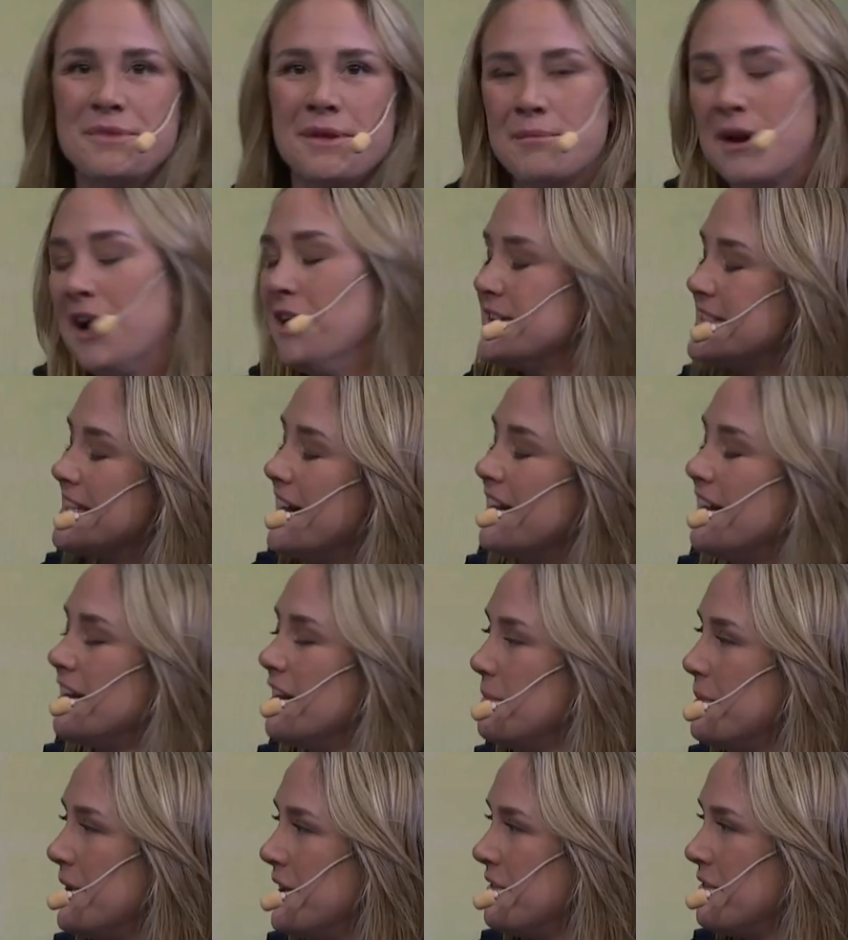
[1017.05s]
But I also had a
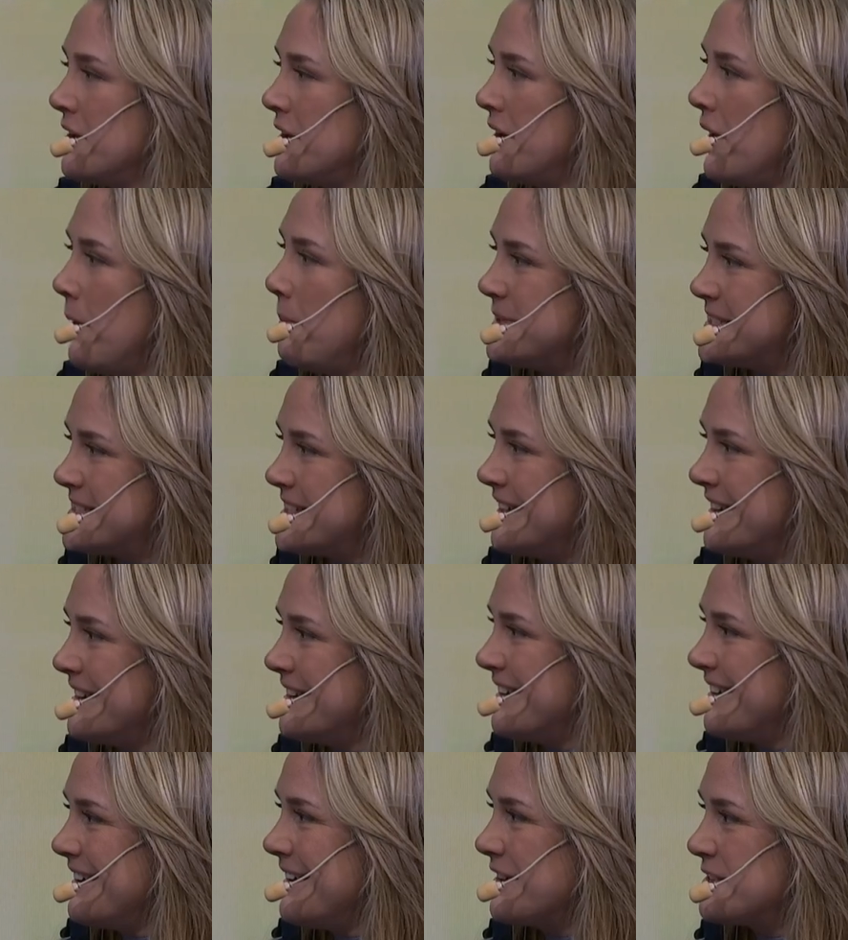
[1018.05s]
little bit of an
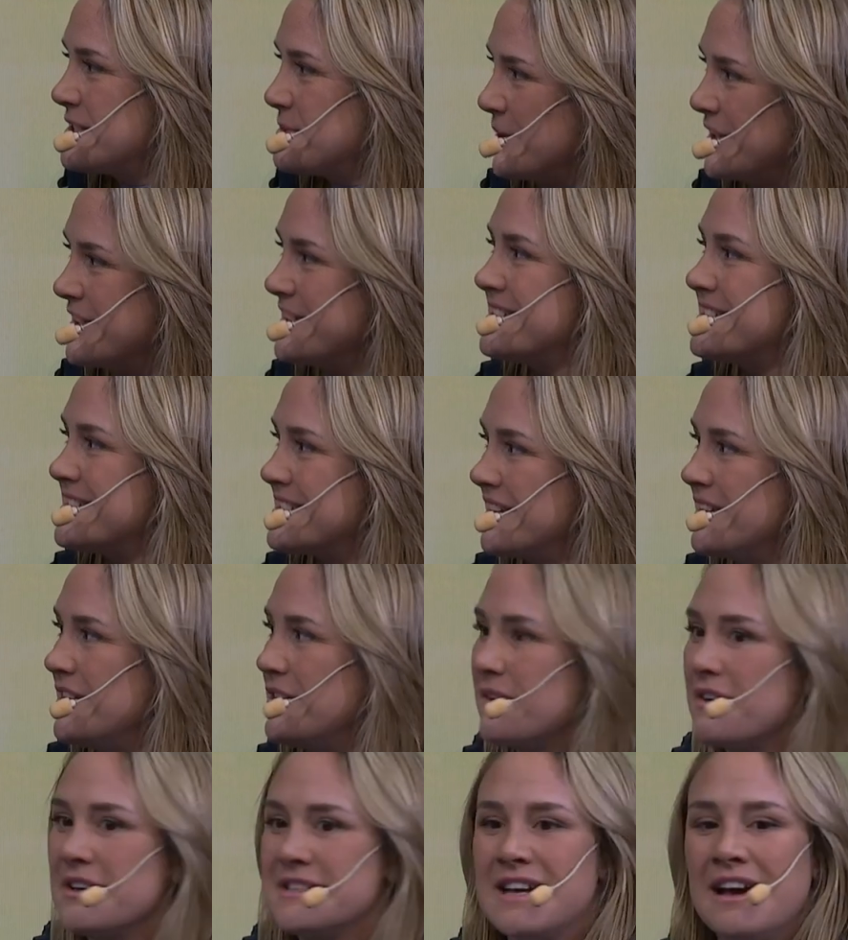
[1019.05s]
opposite experience than you
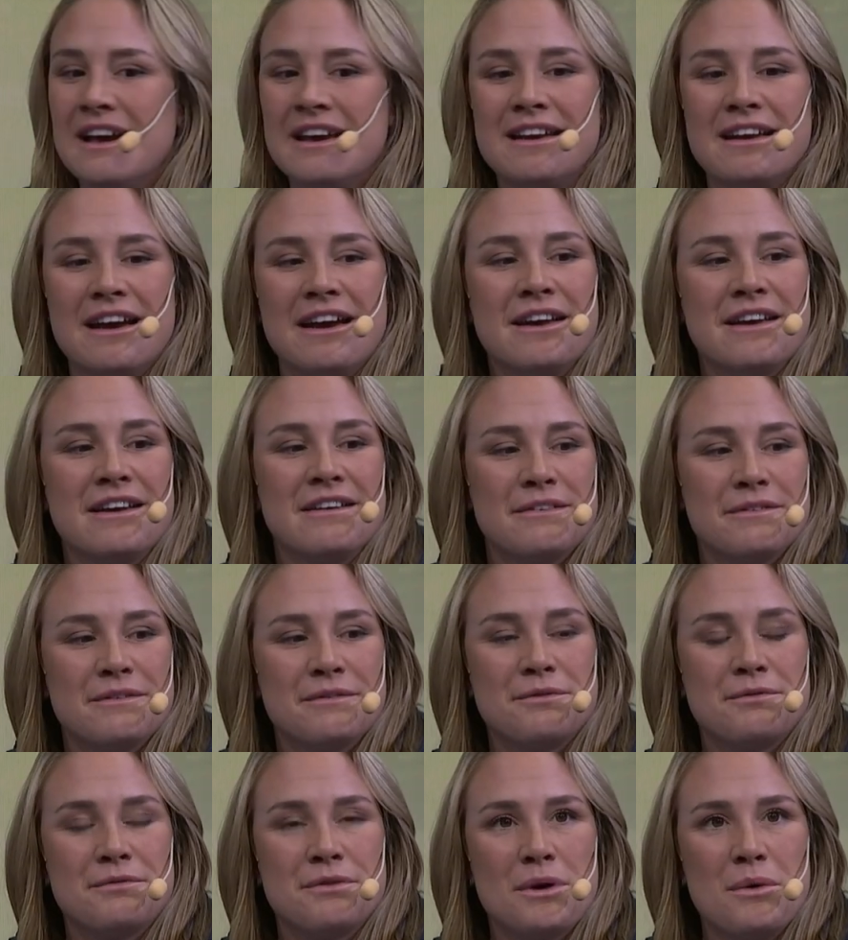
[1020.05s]
because I, I,
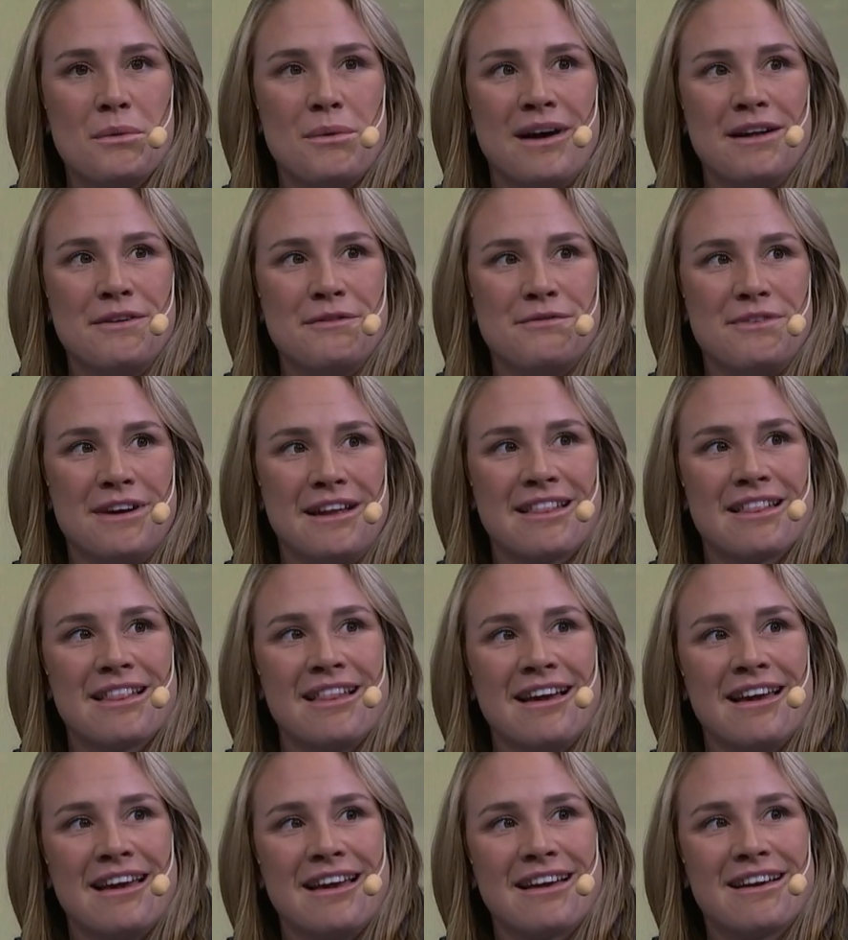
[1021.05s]
for a while, felt
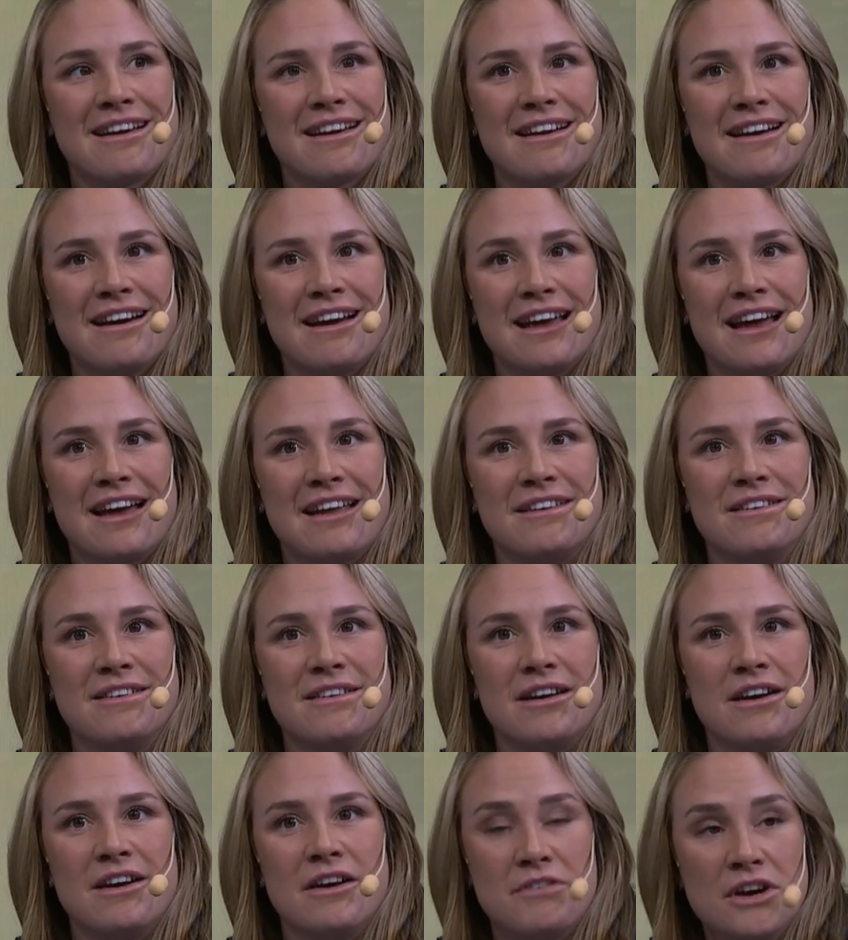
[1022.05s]
like I had
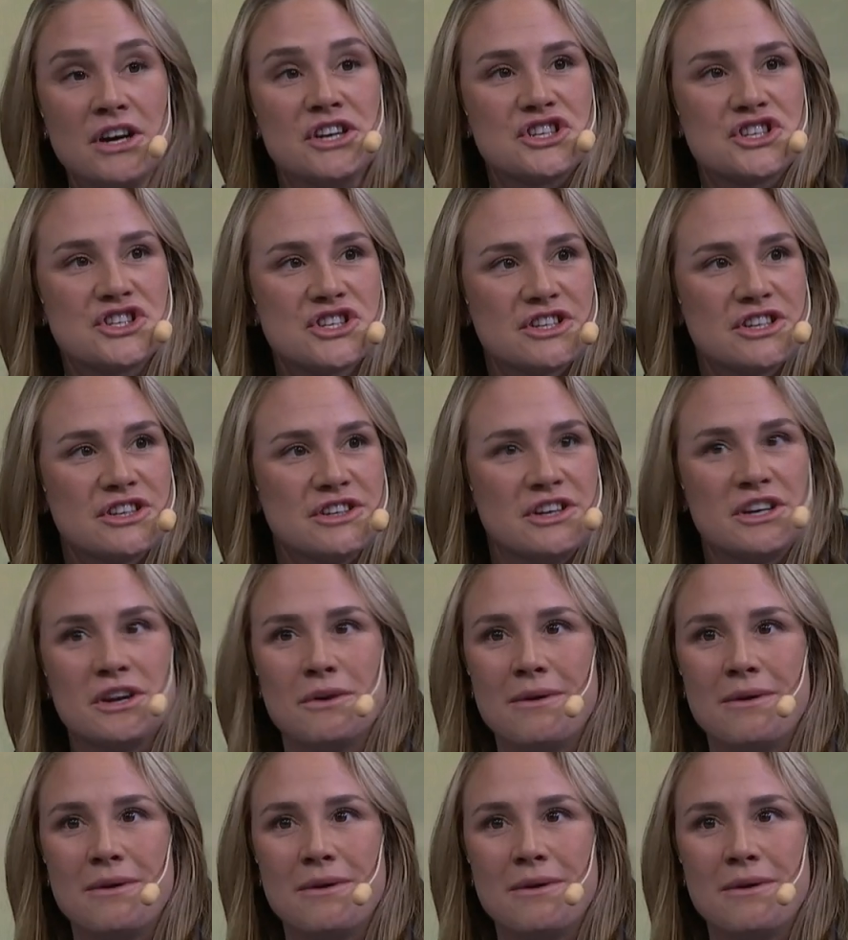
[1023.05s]
a rush. You know,